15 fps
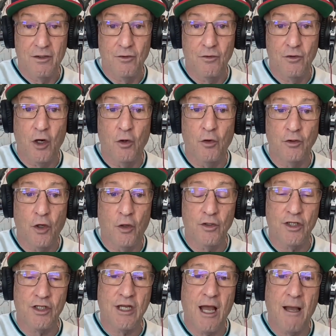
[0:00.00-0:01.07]
To
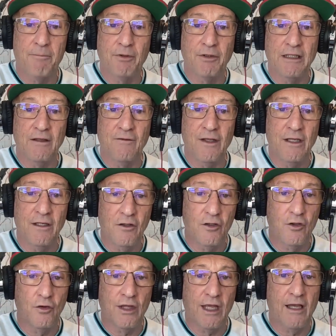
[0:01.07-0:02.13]
Don't Stop Believing,
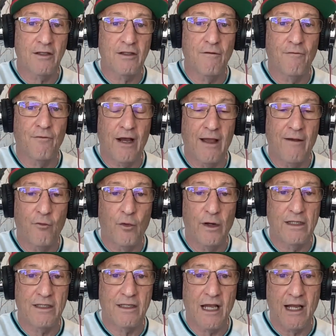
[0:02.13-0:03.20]
2005
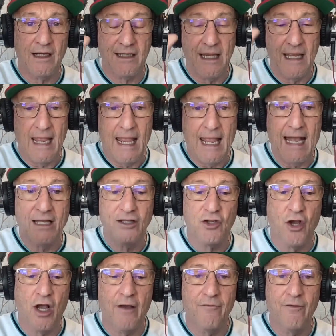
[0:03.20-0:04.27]
White Sox,
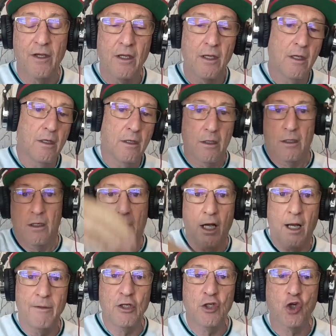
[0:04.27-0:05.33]
hats off.
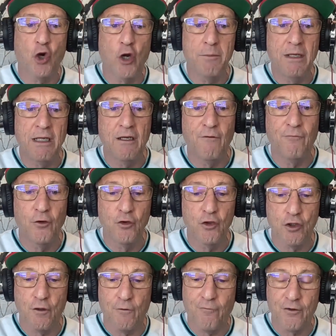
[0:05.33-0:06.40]
Come and join me in the
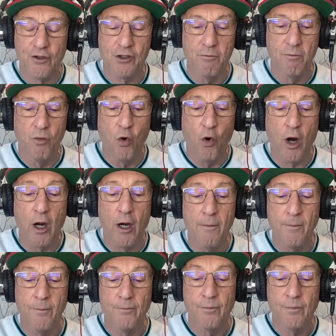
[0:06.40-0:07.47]
future for some
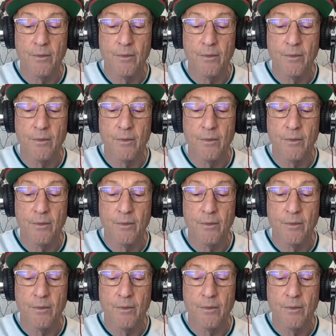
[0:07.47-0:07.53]
more